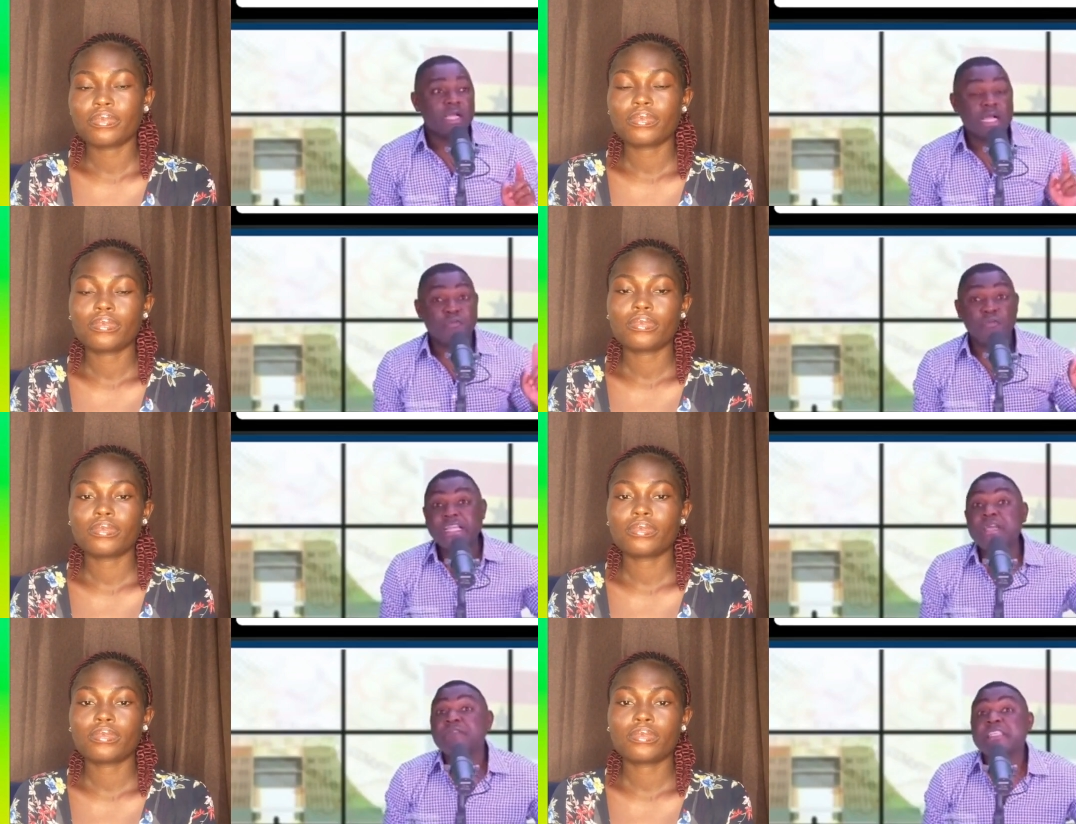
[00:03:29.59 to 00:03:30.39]
Speaker 1: if we
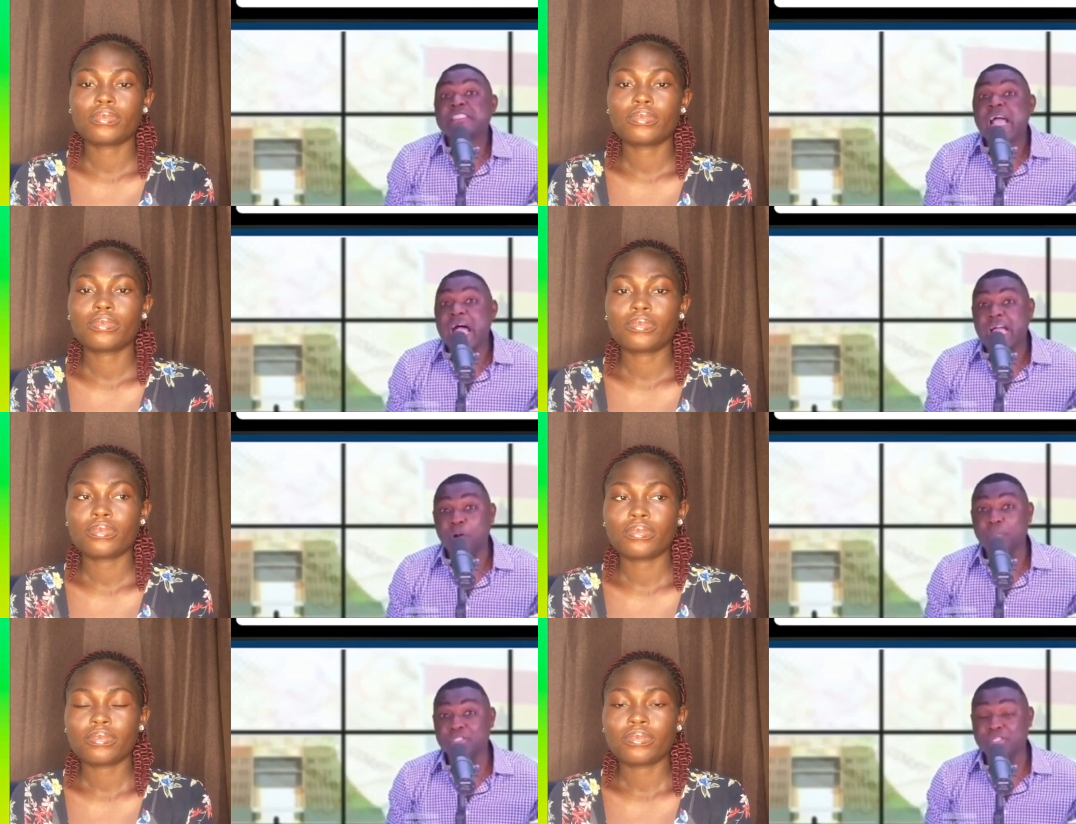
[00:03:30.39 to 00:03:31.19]
give this guy an
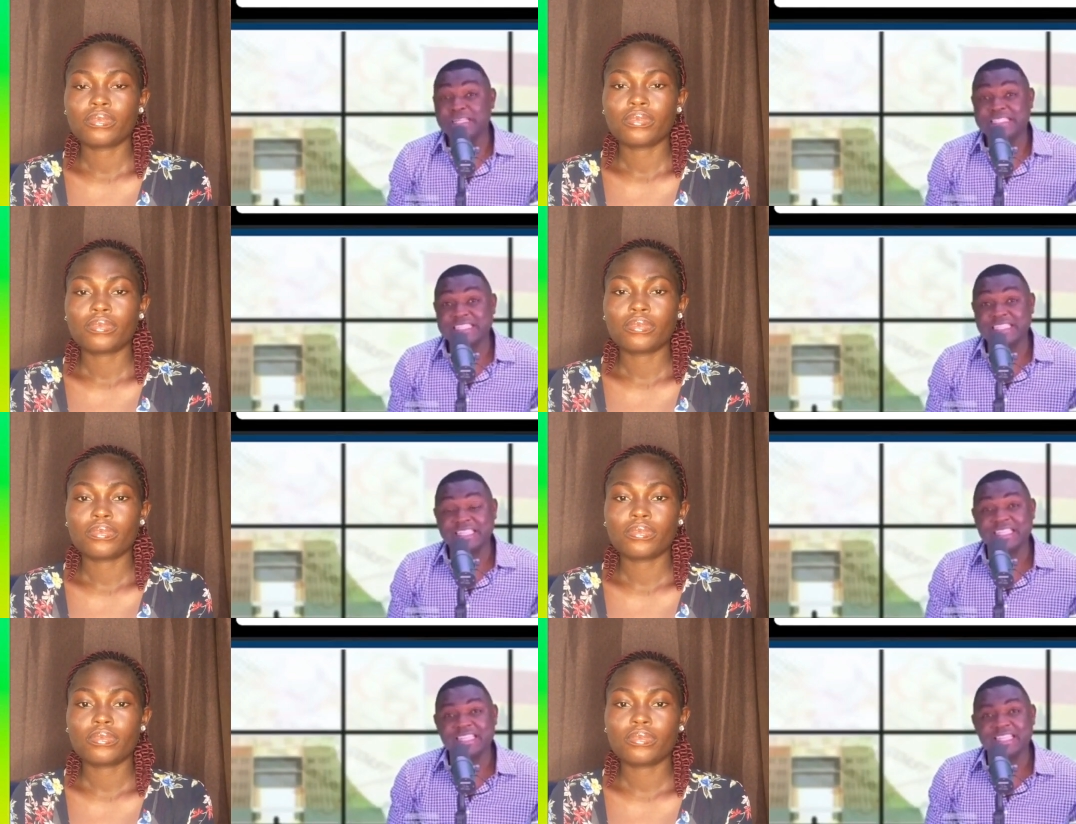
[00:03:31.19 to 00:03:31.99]
opportunity,
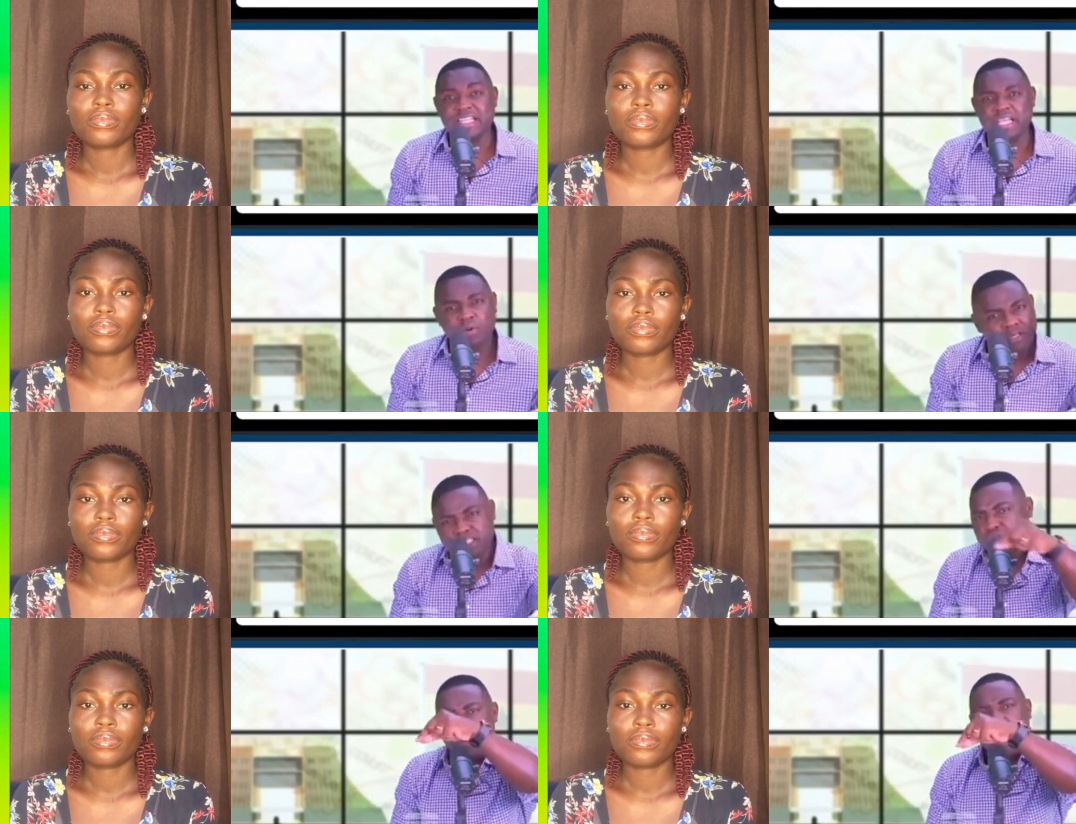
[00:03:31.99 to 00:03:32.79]
he will
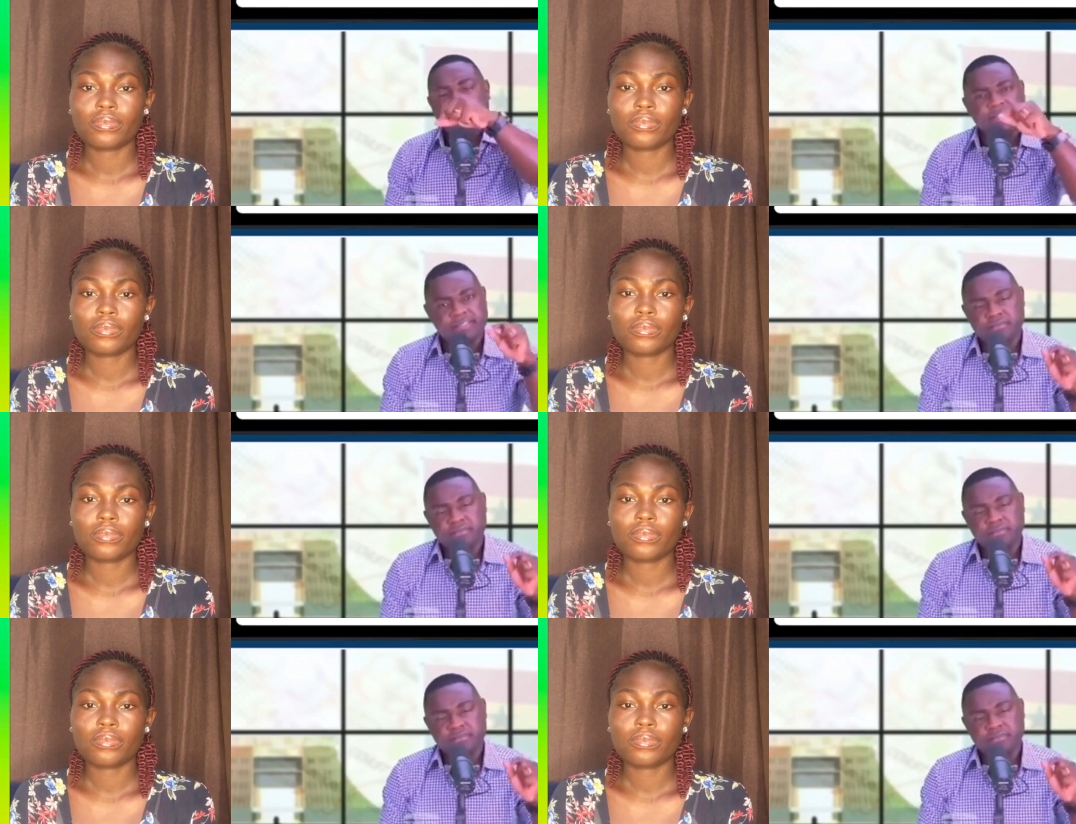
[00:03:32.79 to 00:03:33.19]
destroy us.